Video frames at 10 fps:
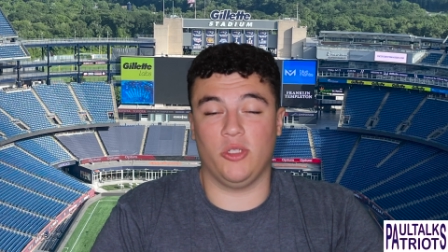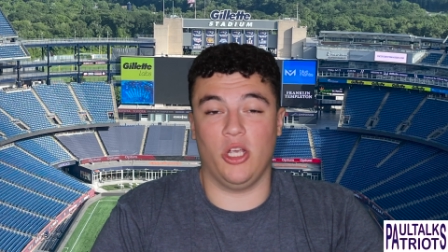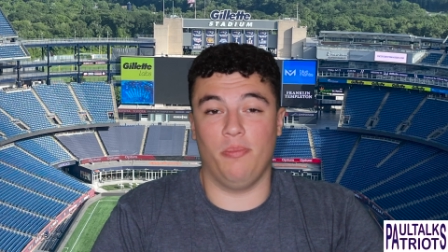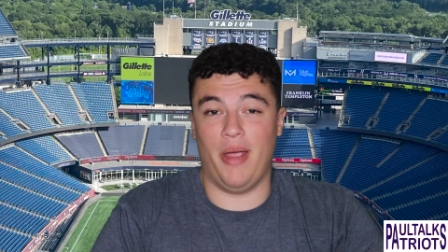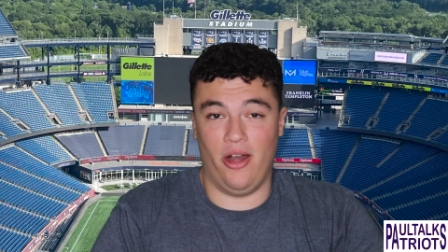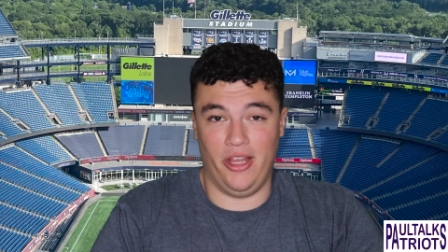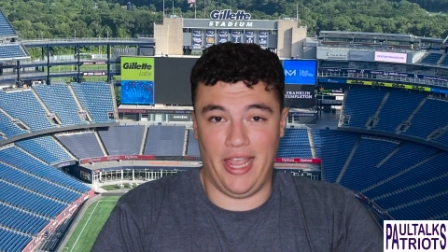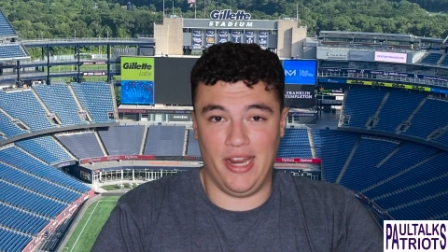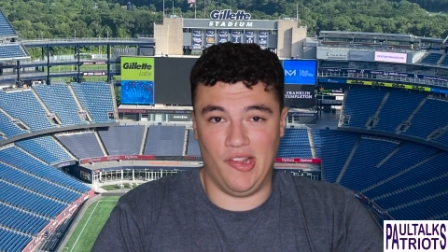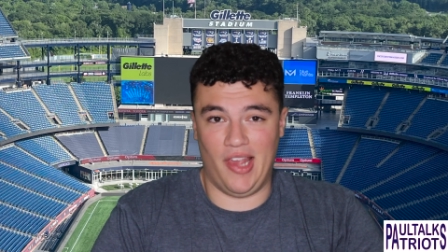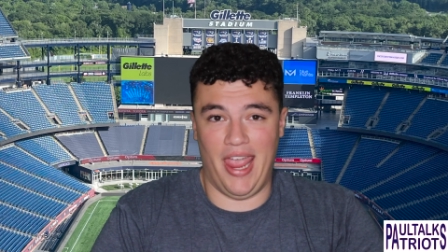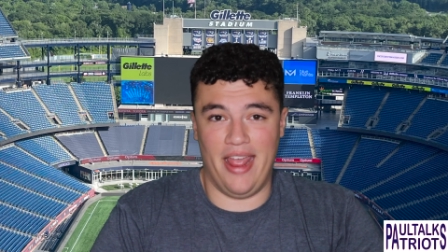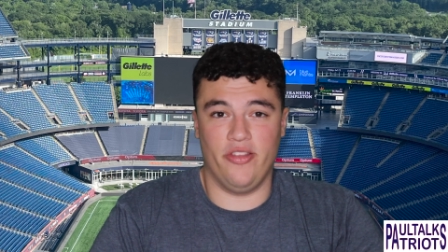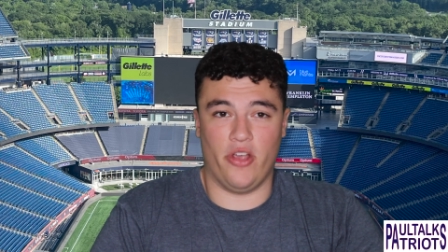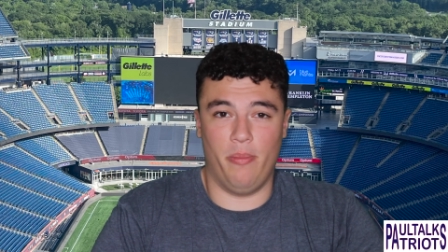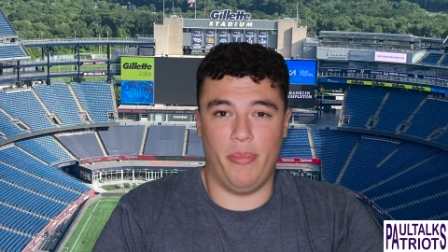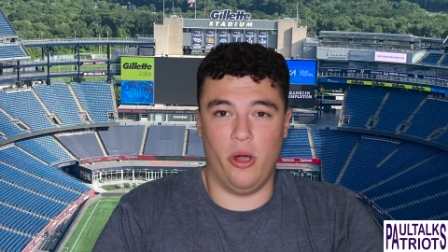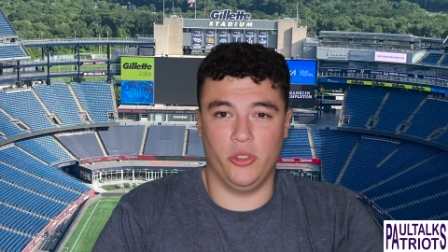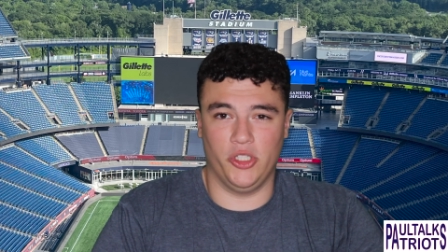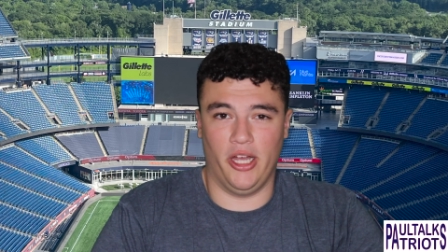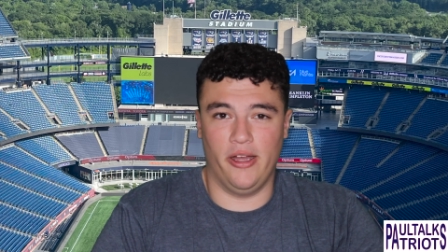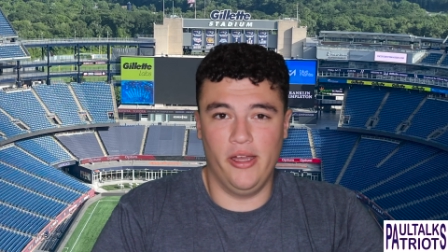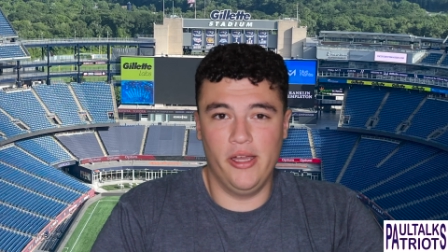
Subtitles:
could barely get his hands on Bosa